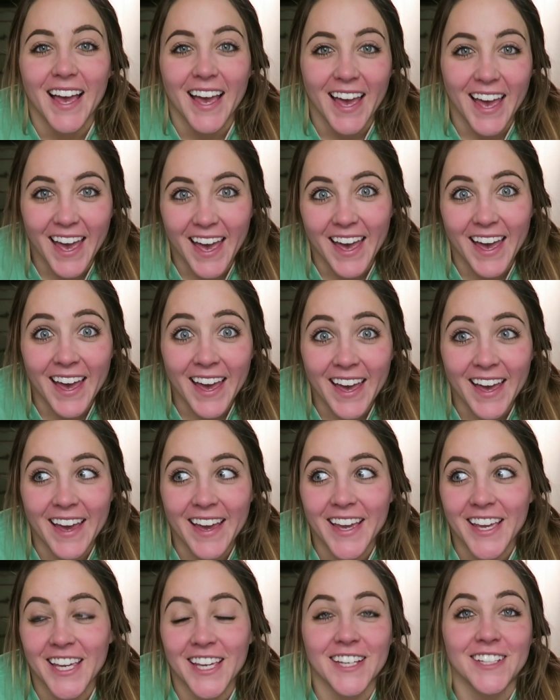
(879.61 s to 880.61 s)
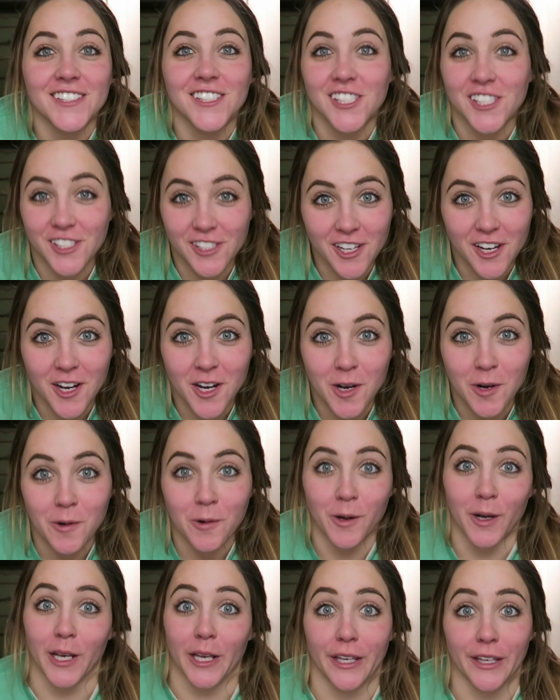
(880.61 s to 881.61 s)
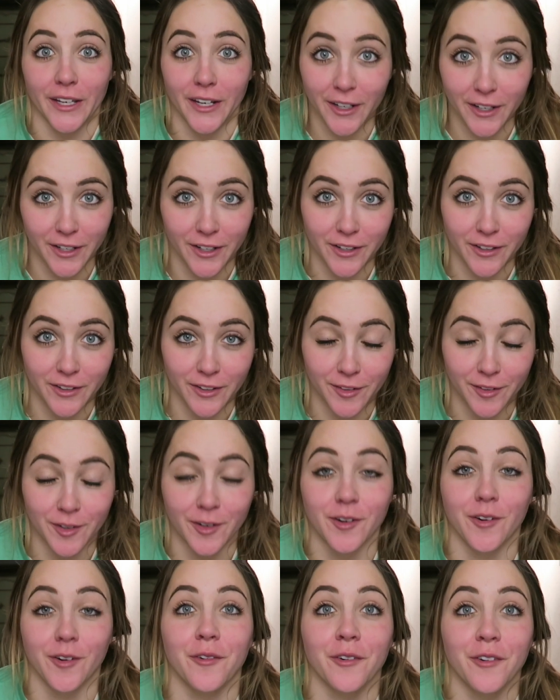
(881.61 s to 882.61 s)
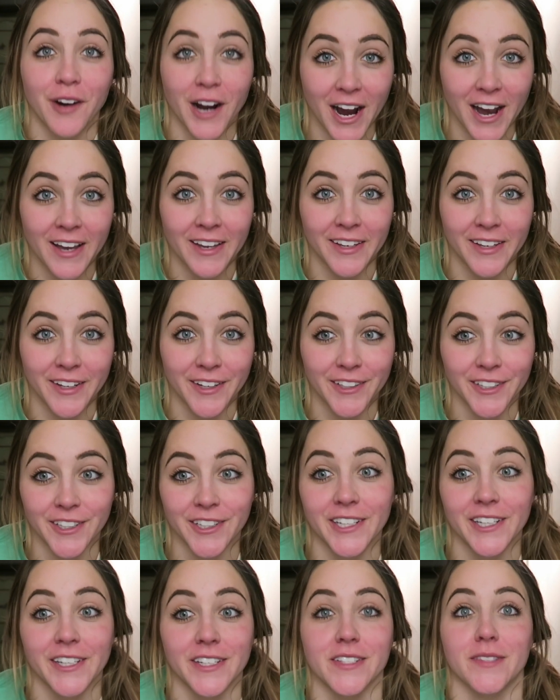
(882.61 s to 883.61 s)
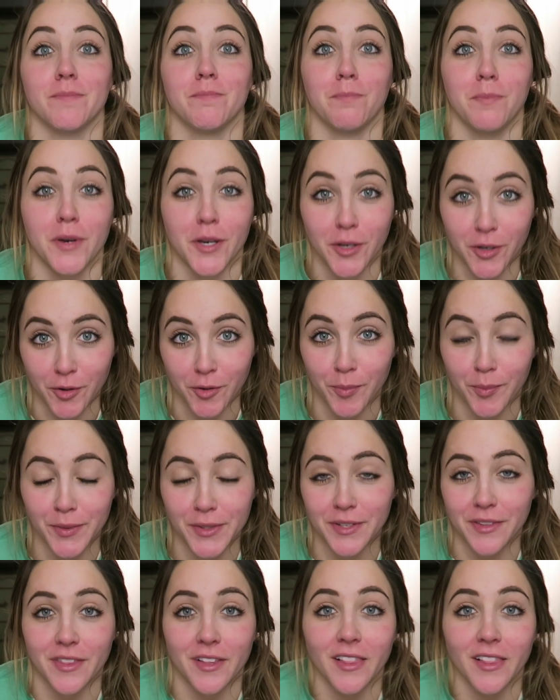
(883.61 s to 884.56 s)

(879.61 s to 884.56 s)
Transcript: Hey, so your girl right here is pooped.